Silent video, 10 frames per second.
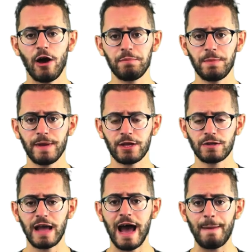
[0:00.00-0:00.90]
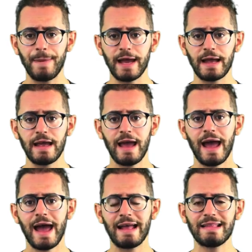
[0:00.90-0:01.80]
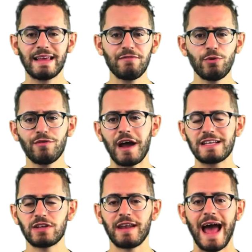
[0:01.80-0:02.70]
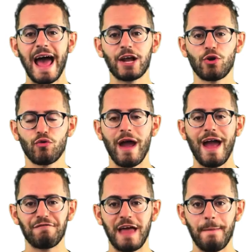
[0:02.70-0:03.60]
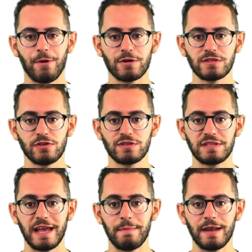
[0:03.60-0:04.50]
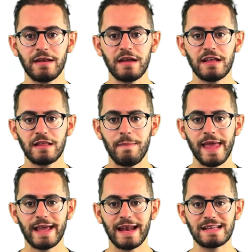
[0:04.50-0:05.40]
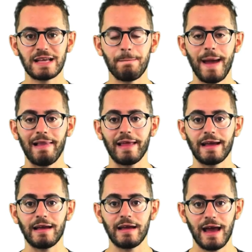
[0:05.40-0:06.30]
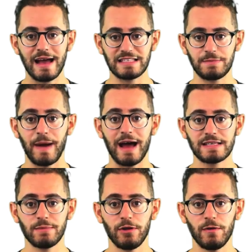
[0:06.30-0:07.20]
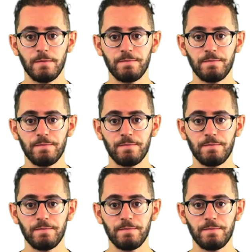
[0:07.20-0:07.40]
help you pick your topic, and give you advice on how to craft that personal statement to make it as compelling as is possible.